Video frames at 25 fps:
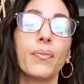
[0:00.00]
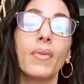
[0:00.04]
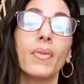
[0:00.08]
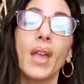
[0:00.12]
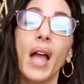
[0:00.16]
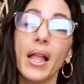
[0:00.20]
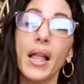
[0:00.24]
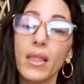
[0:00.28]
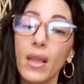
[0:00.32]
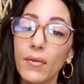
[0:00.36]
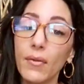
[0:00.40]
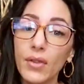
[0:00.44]

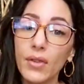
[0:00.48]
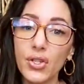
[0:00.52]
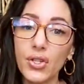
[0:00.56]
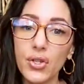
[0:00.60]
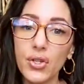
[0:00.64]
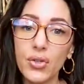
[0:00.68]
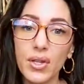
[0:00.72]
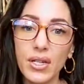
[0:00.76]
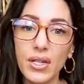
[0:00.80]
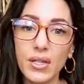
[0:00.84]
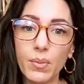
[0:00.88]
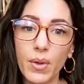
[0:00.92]
I love to do
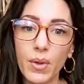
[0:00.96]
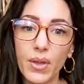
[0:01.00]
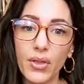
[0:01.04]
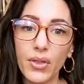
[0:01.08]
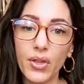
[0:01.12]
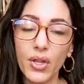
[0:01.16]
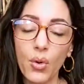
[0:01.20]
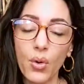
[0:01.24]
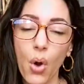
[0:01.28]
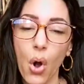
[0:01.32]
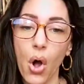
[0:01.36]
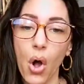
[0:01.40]
this with
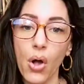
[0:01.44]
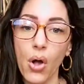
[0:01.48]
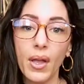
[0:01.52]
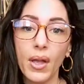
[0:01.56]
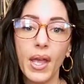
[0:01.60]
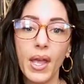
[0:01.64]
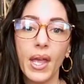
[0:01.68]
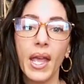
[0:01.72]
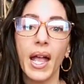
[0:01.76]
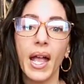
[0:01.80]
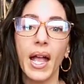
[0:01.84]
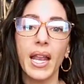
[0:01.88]
you
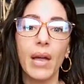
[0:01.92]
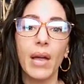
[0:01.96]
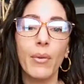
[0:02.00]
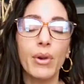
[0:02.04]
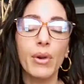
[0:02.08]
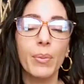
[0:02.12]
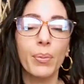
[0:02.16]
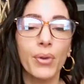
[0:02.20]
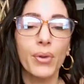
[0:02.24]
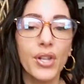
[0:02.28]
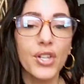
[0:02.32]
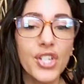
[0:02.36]
all, and I would
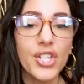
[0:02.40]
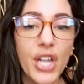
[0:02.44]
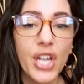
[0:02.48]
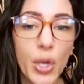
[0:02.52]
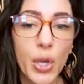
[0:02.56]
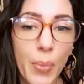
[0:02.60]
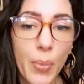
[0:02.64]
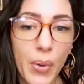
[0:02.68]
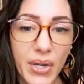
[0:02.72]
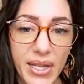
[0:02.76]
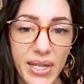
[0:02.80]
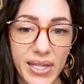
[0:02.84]
appreciate your
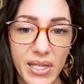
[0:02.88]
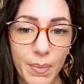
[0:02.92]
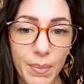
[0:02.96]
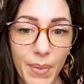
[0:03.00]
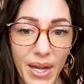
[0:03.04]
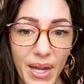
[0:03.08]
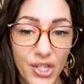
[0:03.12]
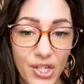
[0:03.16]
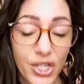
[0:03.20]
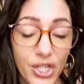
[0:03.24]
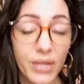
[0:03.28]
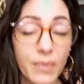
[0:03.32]

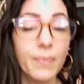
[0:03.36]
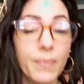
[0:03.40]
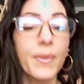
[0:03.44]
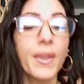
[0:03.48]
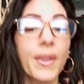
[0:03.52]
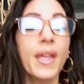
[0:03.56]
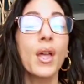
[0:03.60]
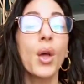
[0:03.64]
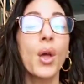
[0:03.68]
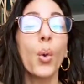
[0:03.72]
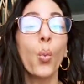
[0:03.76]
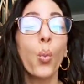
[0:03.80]
participation.
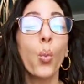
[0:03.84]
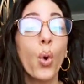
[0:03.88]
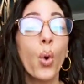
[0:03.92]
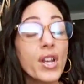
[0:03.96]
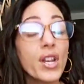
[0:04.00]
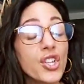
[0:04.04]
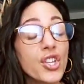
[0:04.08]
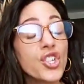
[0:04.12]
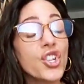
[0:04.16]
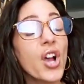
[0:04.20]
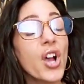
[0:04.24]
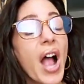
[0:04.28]
What
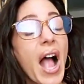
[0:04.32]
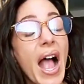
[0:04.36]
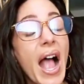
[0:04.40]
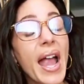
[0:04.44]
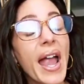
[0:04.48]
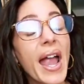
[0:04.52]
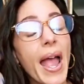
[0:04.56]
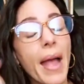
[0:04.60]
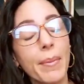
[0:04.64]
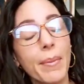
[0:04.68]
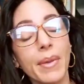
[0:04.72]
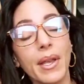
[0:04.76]
is your I
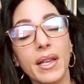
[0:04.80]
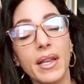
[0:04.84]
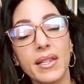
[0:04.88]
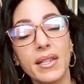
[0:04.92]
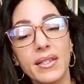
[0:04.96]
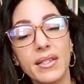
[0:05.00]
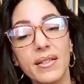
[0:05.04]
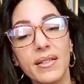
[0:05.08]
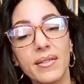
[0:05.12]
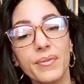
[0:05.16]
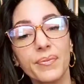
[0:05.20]
amness?